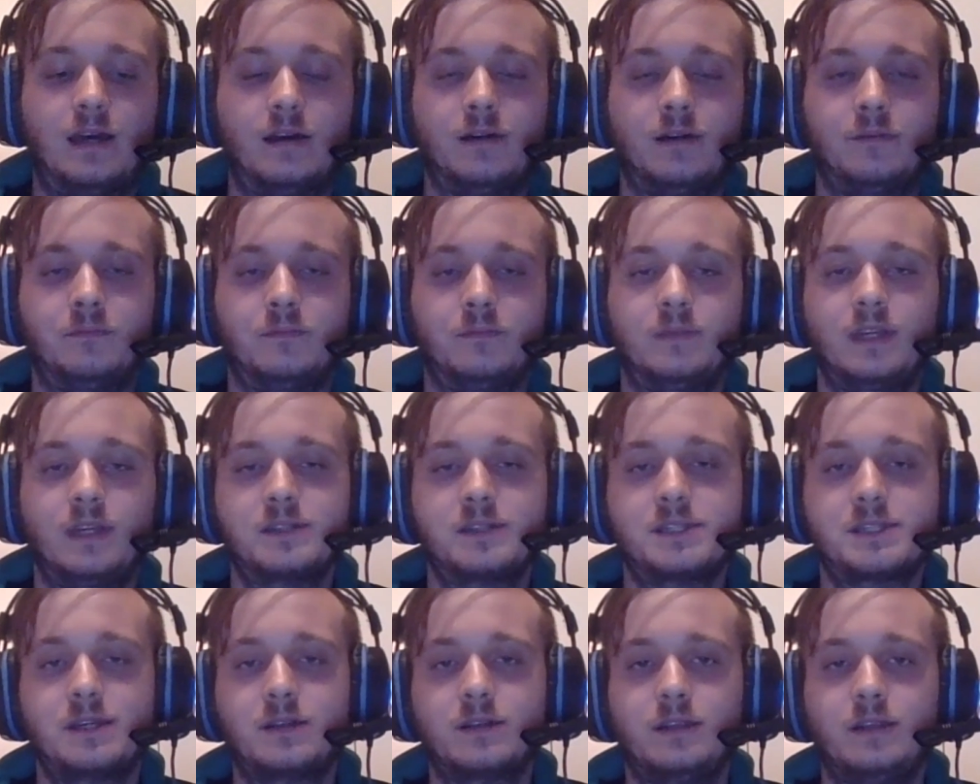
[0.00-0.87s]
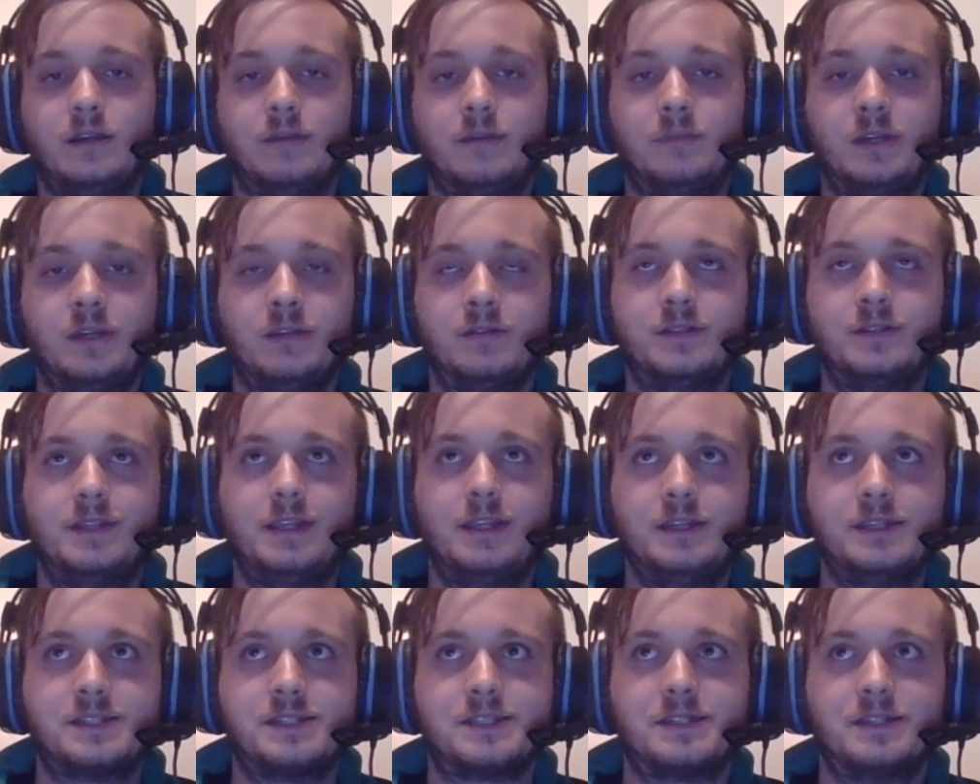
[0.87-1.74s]
Um, yeah, exactly. I mean,
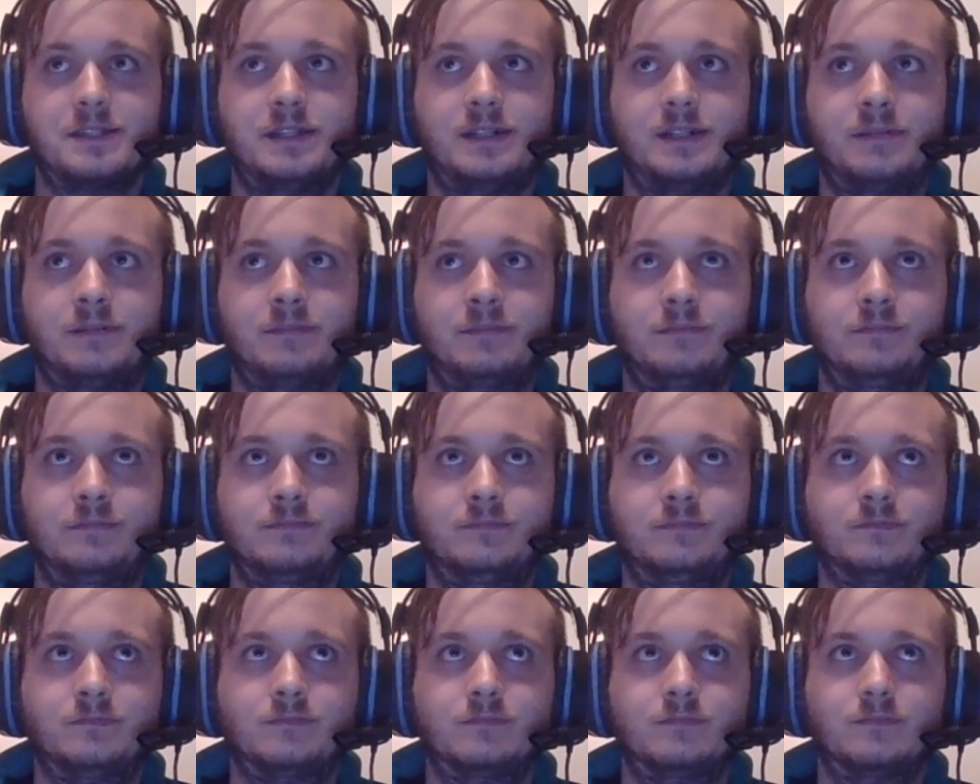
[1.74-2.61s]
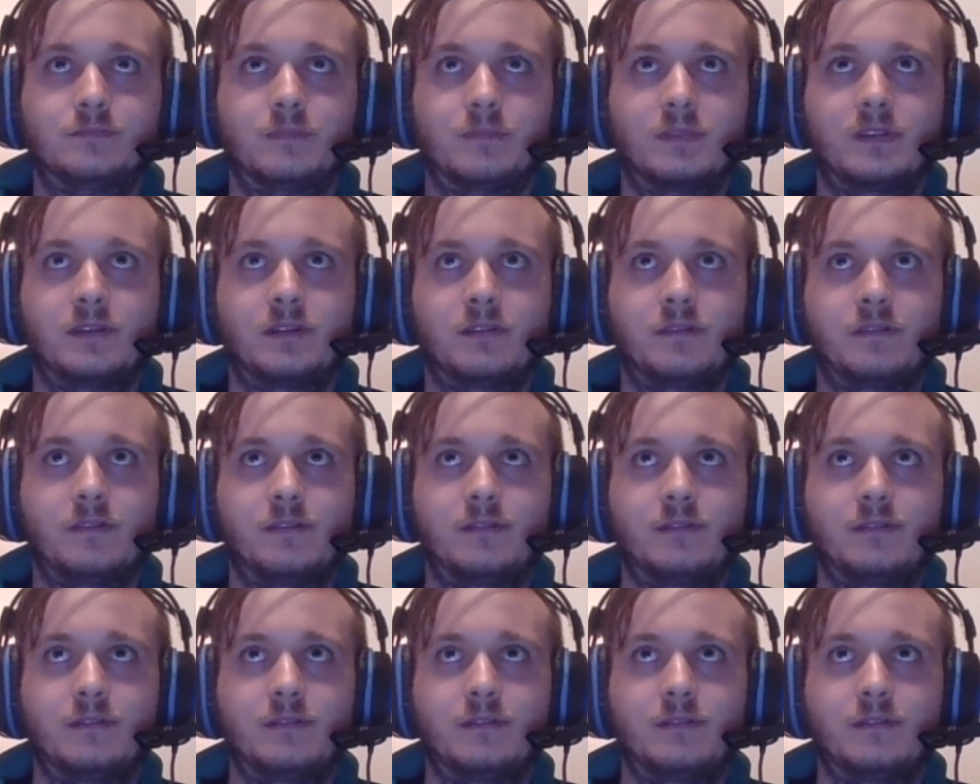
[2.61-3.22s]
these um, uh,